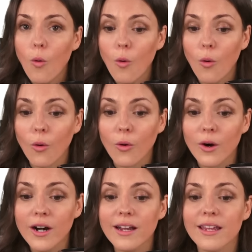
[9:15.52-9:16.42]

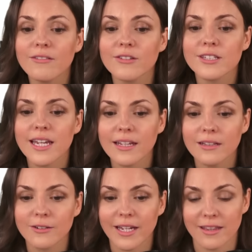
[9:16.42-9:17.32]
Or, if you take
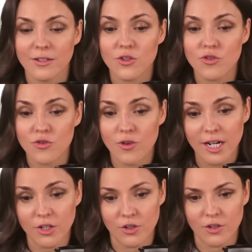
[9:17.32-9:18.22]
a look at the
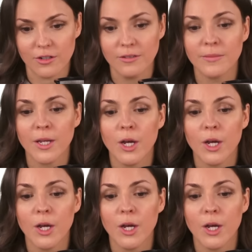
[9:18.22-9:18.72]
structure,